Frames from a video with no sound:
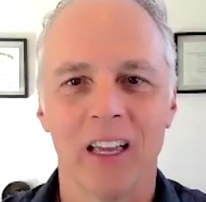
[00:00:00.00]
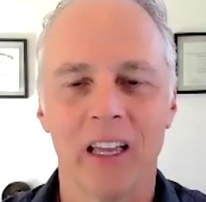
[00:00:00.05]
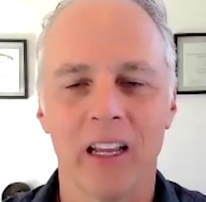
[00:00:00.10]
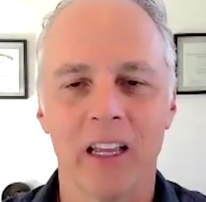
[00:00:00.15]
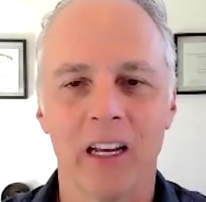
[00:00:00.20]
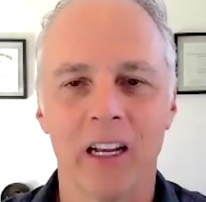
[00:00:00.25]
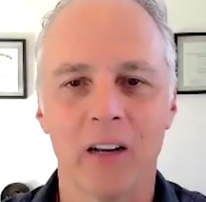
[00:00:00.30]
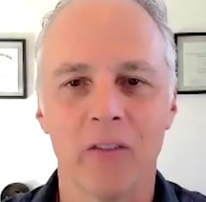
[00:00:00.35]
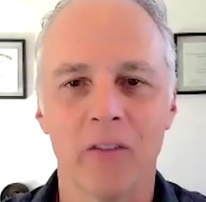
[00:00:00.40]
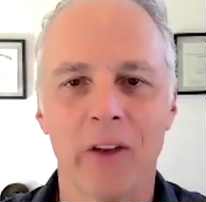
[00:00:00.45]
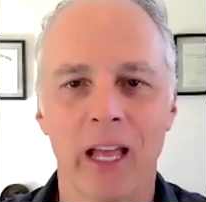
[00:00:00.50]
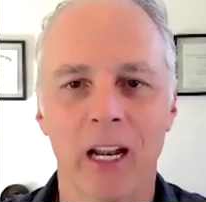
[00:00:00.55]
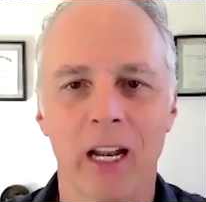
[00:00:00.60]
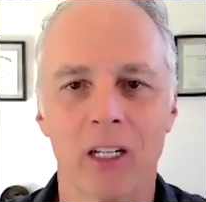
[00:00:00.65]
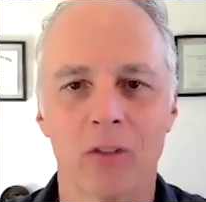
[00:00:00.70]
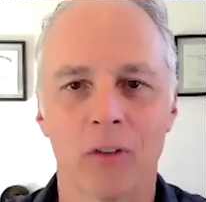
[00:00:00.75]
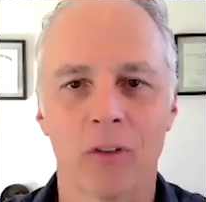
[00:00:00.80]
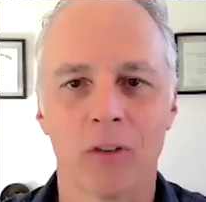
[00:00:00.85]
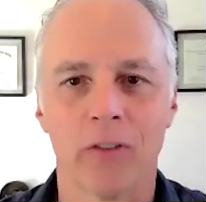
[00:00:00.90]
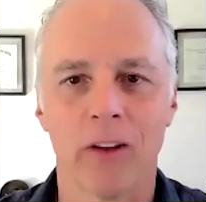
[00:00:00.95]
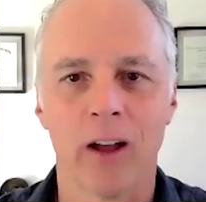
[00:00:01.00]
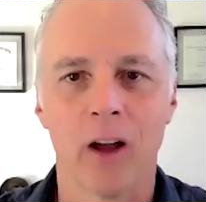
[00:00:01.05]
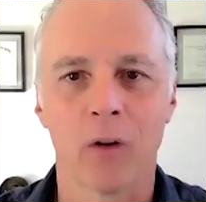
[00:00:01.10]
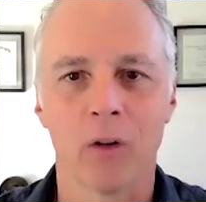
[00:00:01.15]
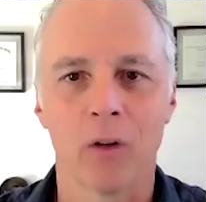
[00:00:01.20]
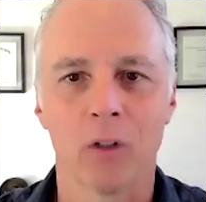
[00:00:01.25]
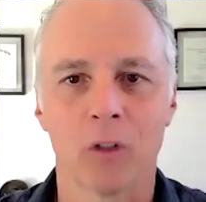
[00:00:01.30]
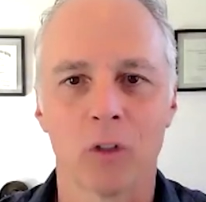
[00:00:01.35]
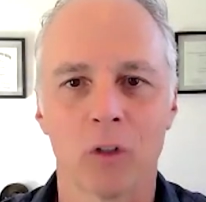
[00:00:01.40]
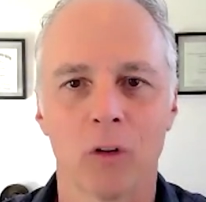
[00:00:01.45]
advantage for
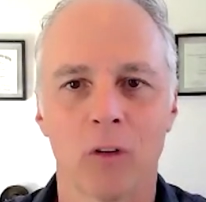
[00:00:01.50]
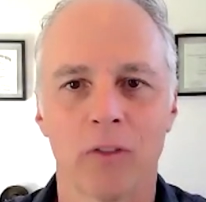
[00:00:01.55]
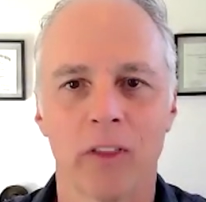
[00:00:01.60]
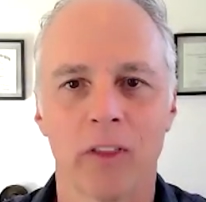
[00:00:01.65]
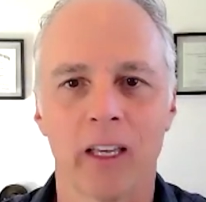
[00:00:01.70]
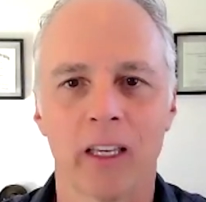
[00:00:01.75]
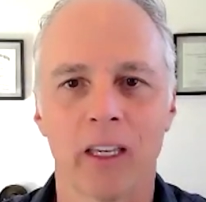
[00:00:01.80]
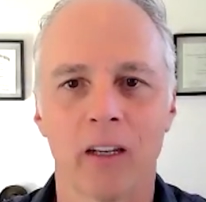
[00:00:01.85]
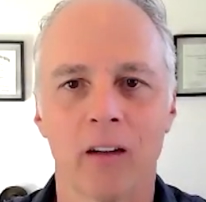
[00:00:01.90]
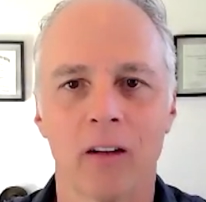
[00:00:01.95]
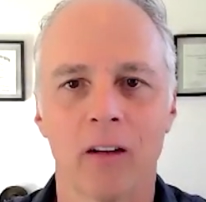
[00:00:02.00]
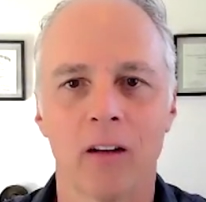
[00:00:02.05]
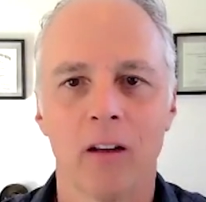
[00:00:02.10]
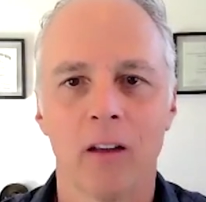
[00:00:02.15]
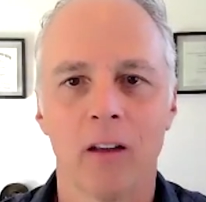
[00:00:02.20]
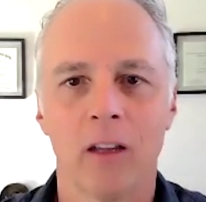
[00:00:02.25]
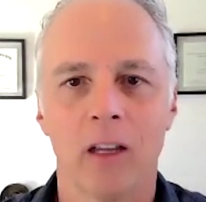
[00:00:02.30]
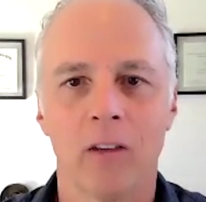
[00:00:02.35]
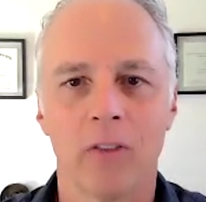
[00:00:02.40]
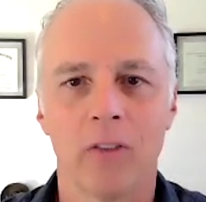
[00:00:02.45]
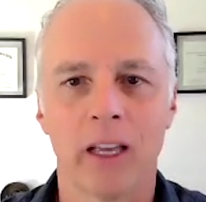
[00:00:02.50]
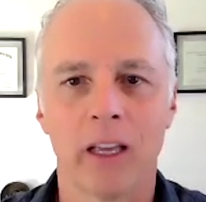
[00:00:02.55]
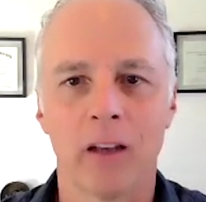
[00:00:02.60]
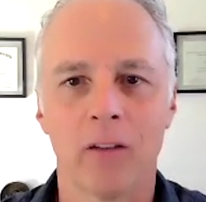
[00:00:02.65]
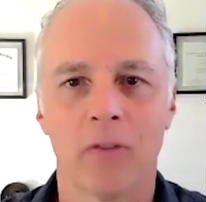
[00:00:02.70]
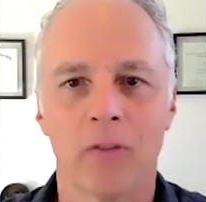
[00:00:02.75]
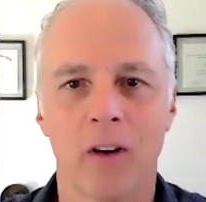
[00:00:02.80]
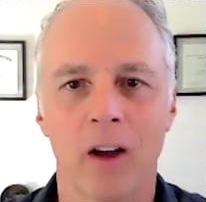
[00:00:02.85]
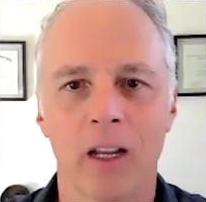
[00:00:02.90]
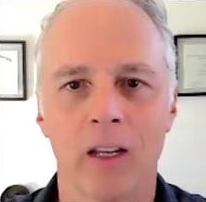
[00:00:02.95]
founders. So if they
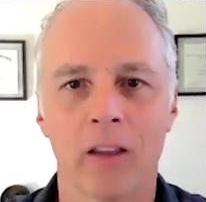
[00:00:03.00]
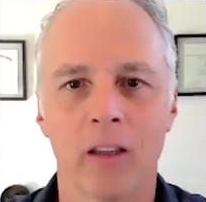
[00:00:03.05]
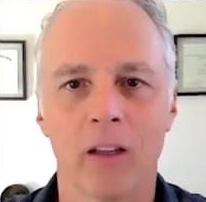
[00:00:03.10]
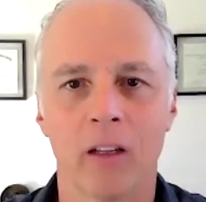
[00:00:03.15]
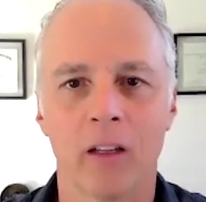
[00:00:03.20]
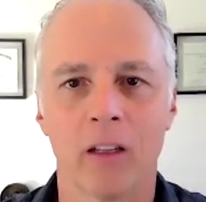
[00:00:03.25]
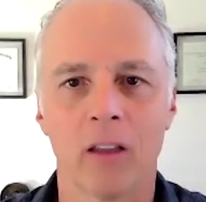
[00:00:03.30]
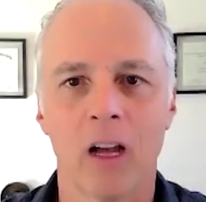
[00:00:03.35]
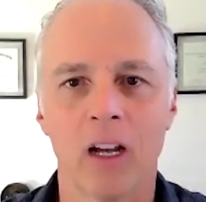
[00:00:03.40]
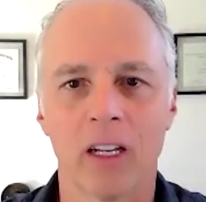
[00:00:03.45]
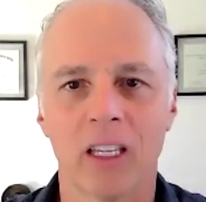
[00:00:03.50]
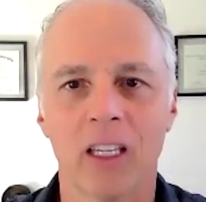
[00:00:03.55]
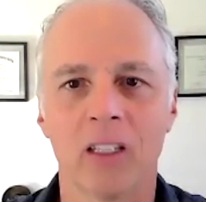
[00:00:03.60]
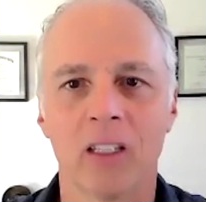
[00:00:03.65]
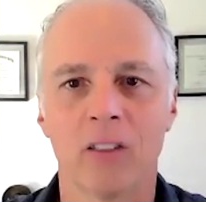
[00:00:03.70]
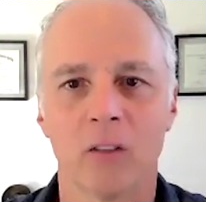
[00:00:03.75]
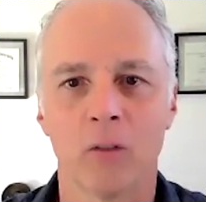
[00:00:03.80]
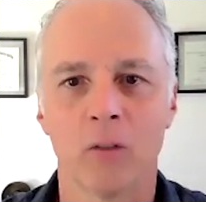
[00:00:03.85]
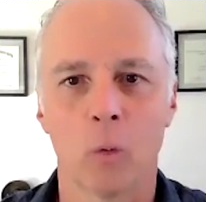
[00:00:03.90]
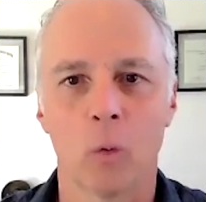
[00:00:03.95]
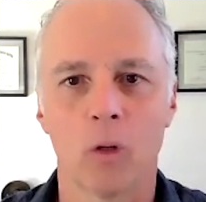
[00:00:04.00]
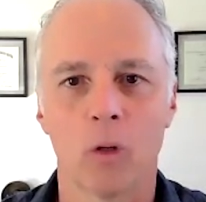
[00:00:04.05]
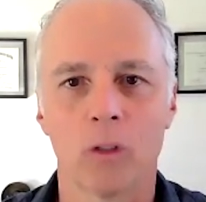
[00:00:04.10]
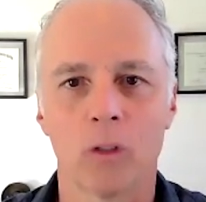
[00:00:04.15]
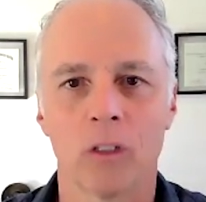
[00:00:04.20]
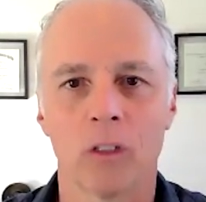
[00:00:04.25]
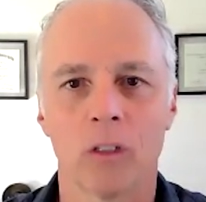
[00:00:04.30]
can find the Lockheeds of the world